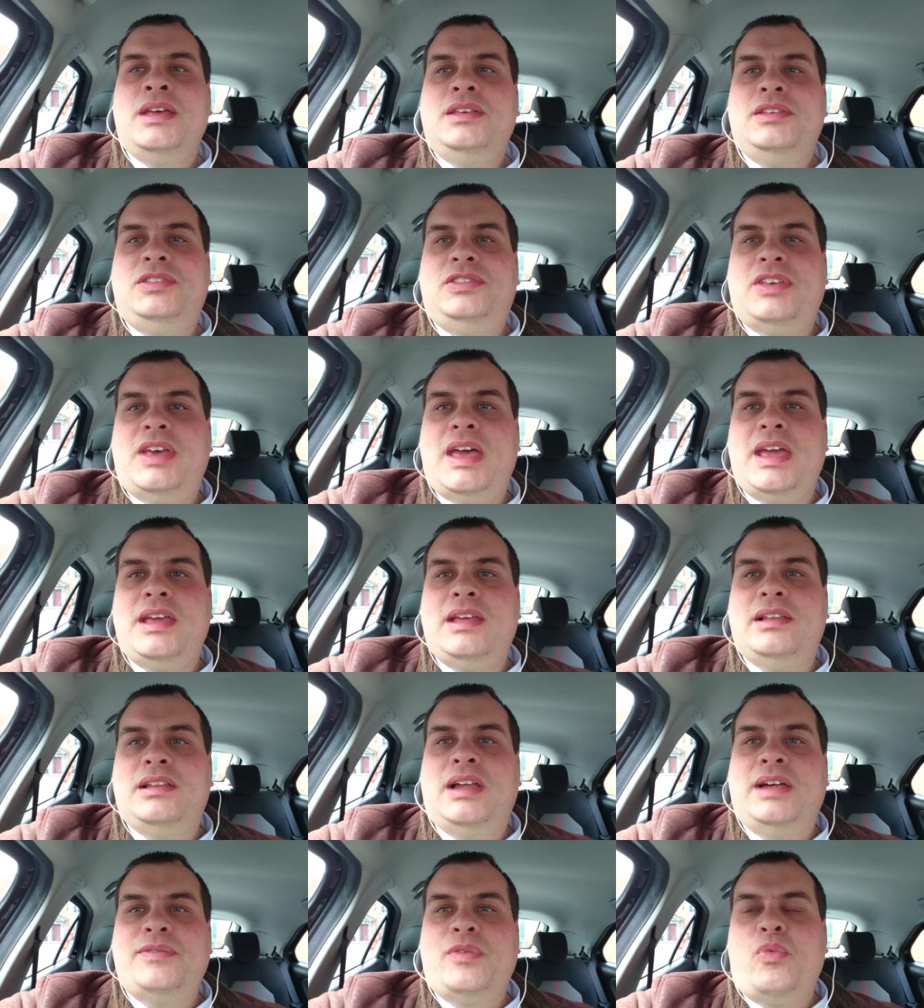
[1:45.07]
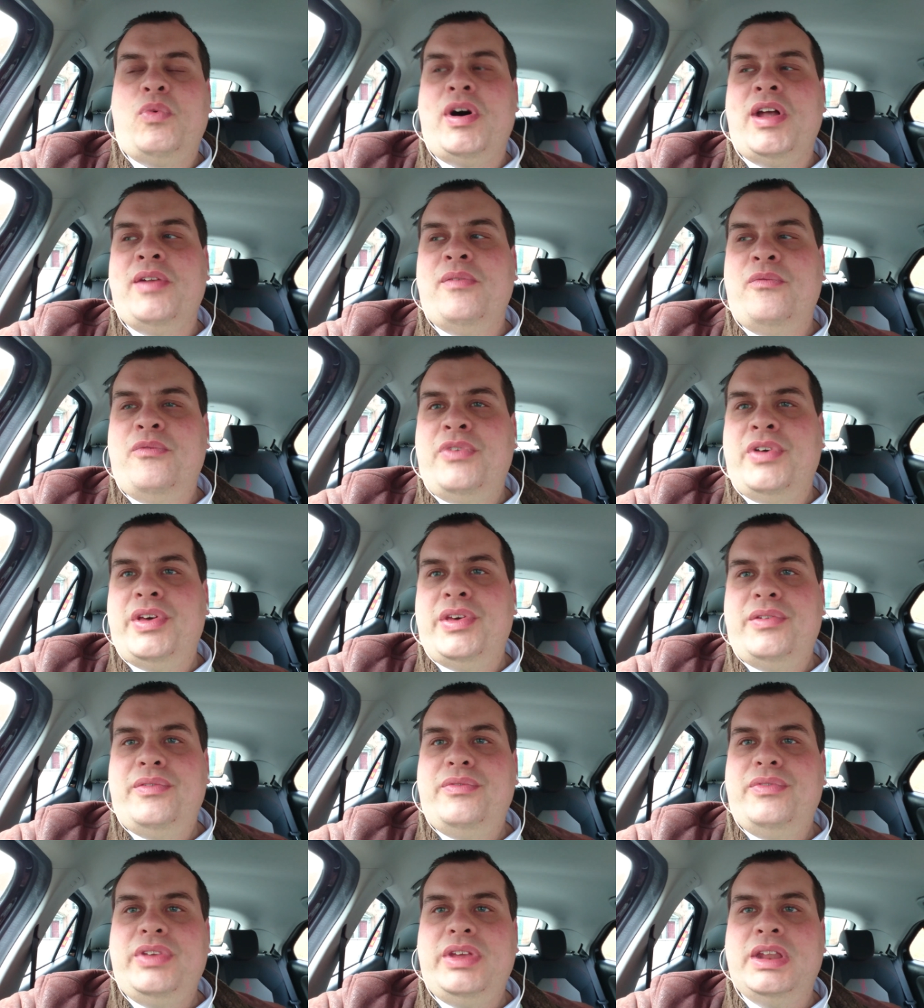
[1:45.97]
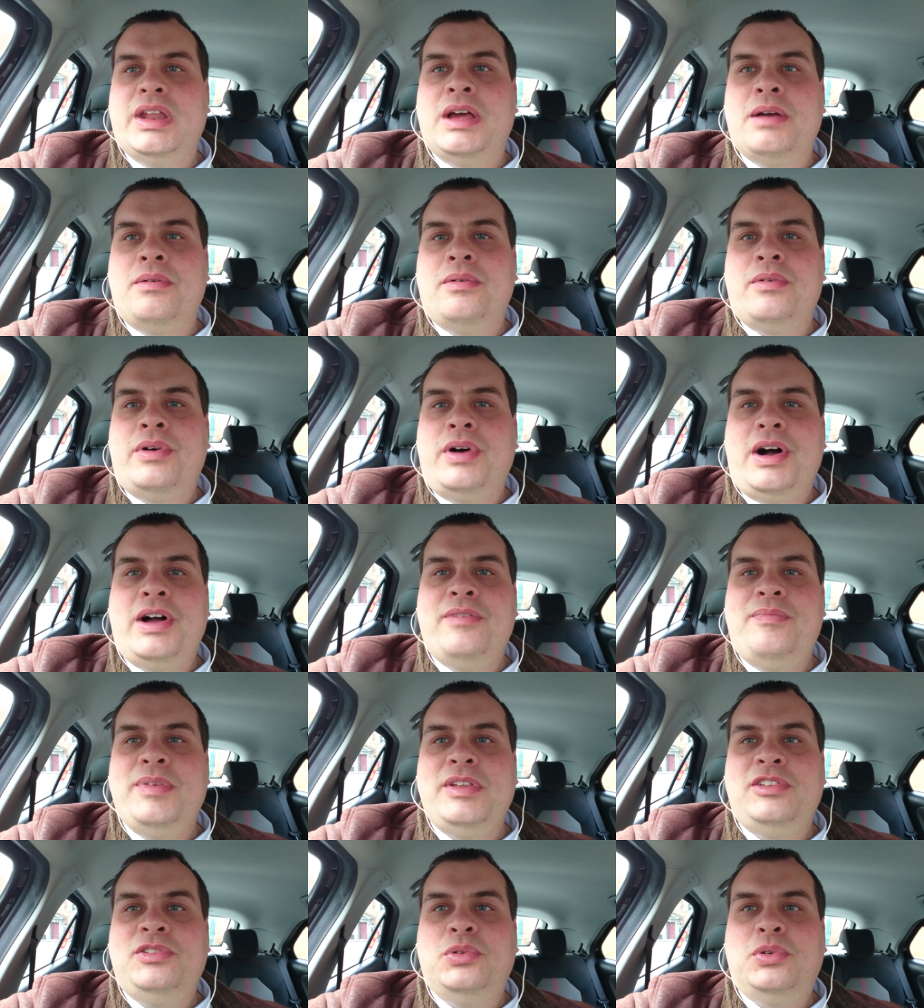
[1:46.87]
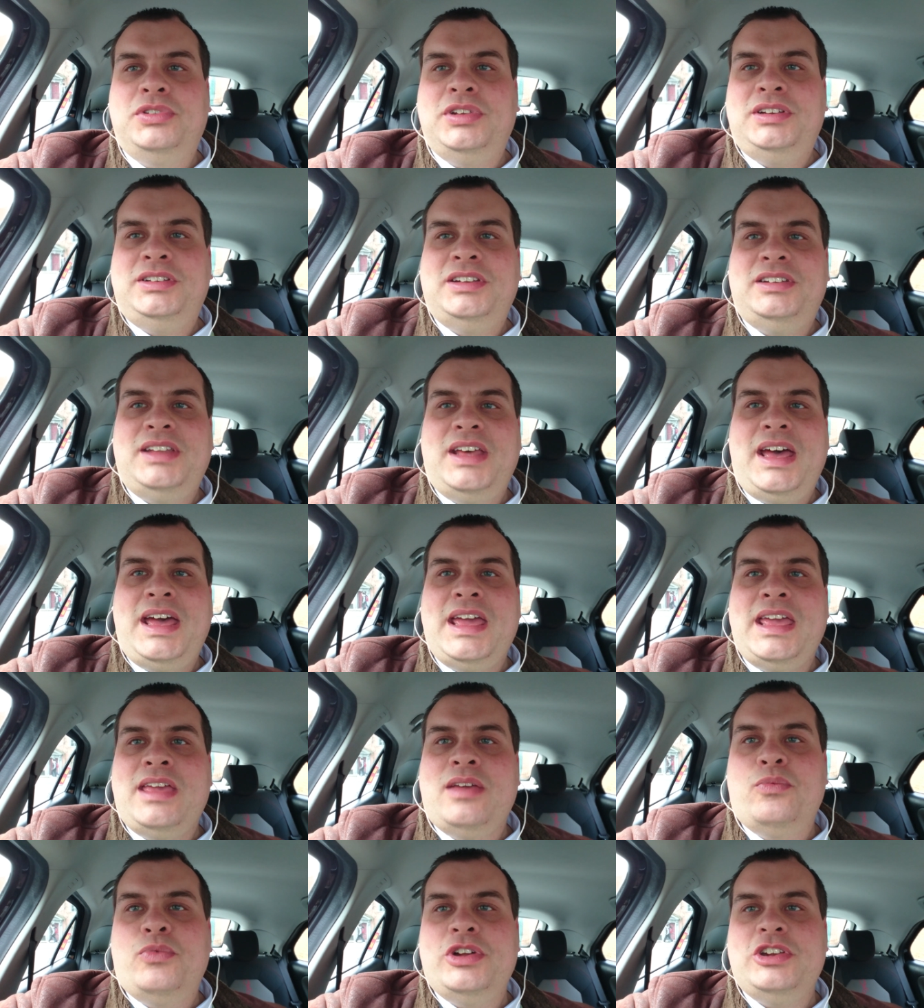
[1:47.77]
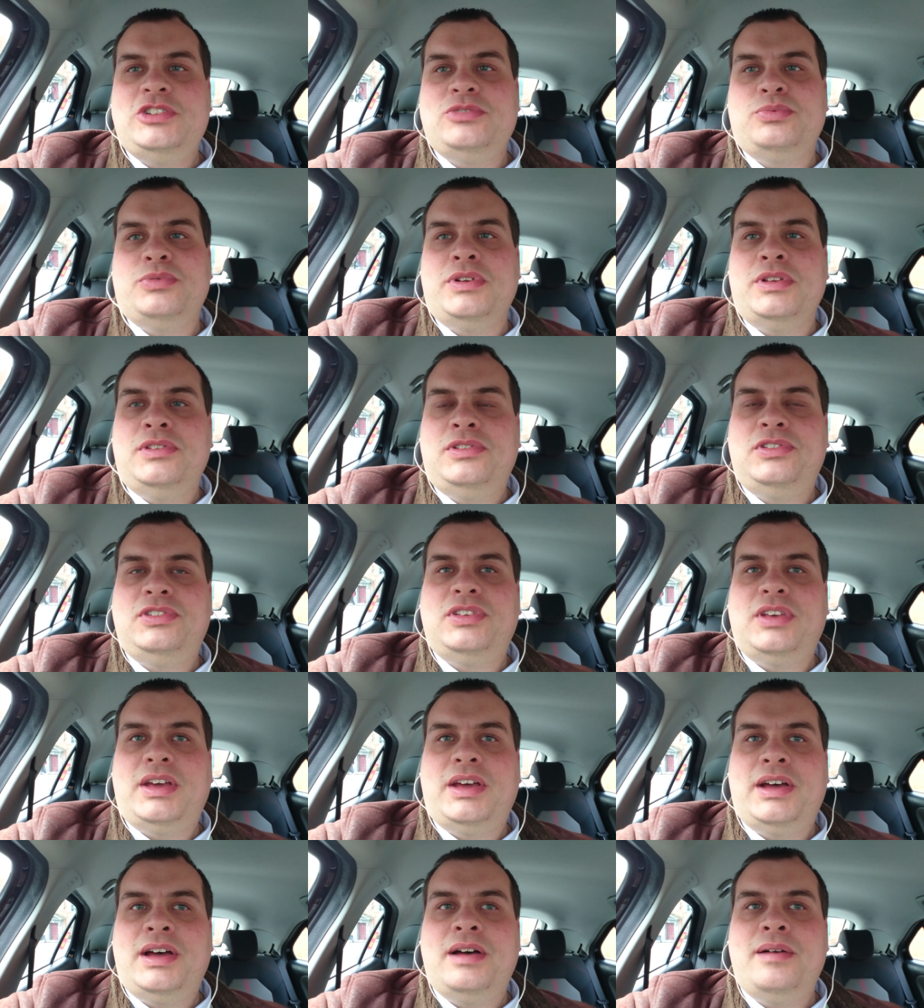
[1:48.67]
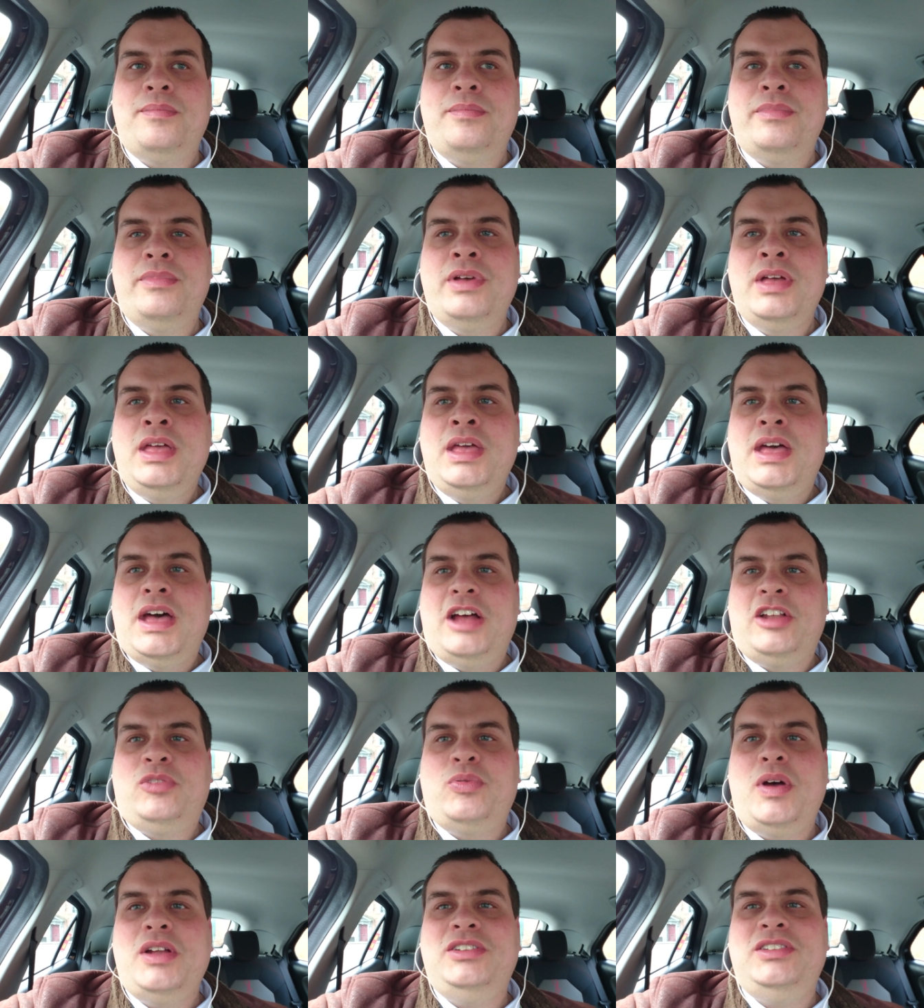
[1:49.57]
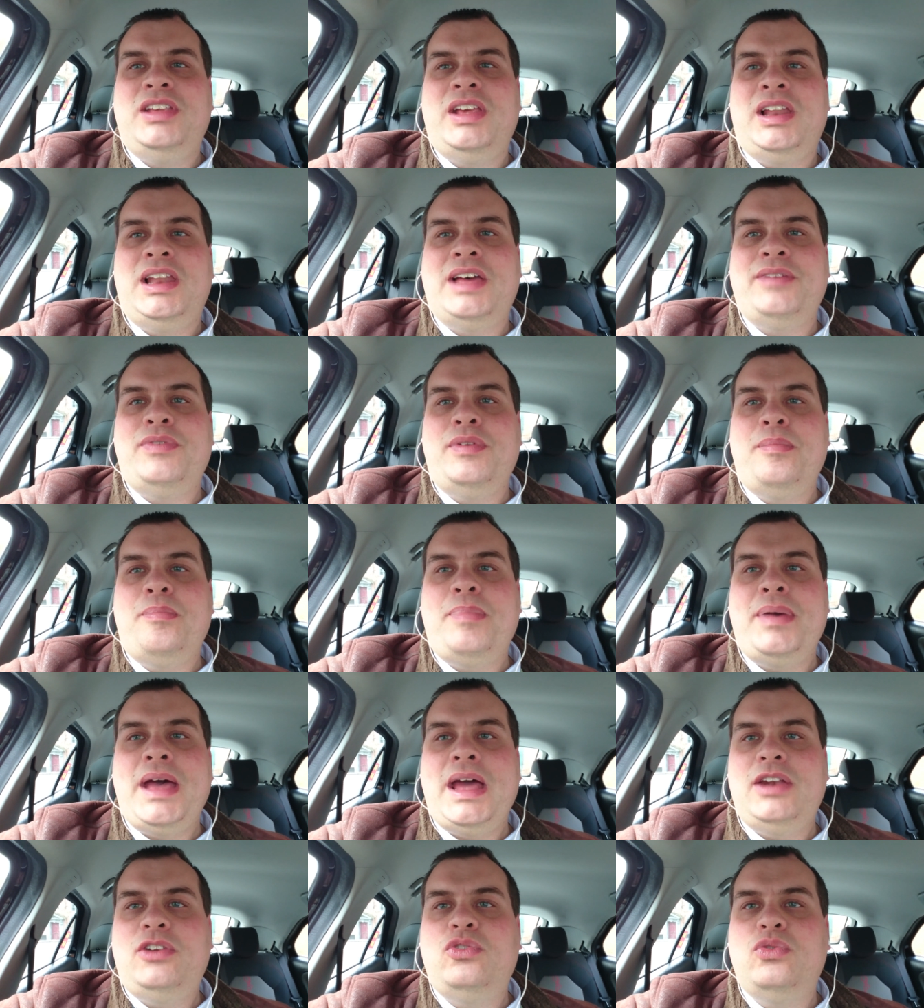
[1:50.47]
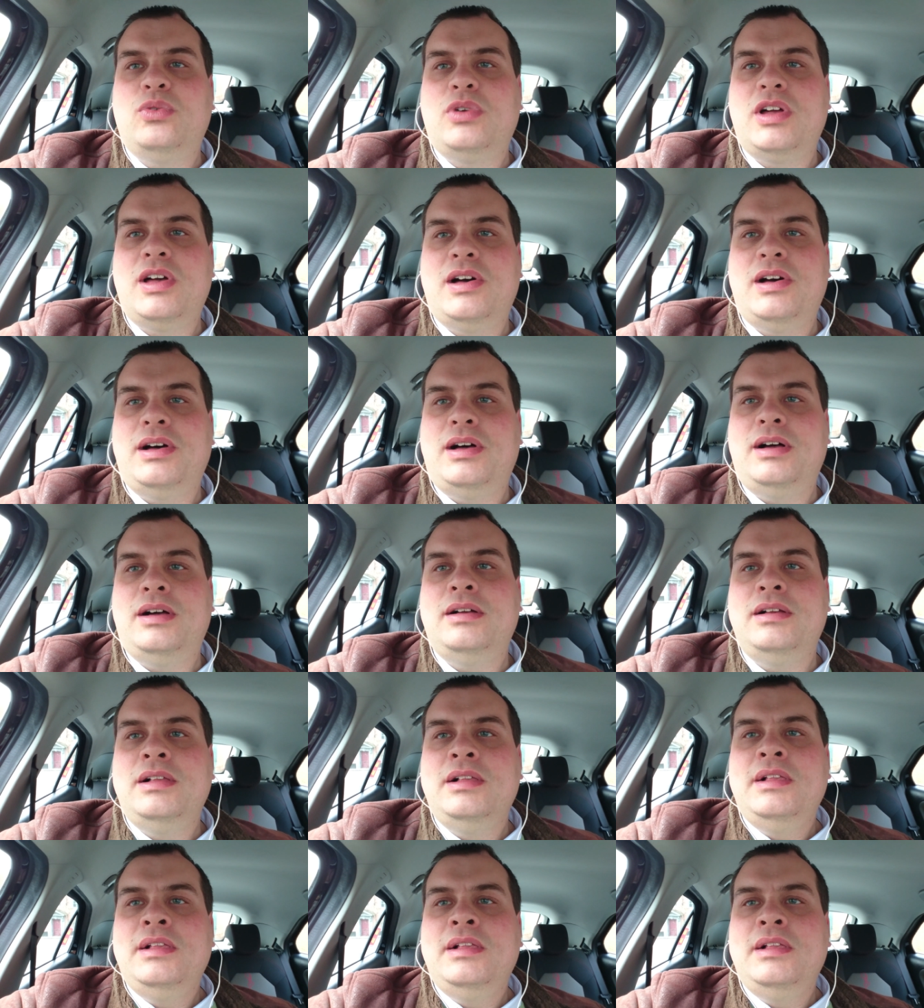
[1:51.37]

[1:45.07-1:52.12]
say like the one that you know I've been sourcing today, which was um, a 2011 petrol car,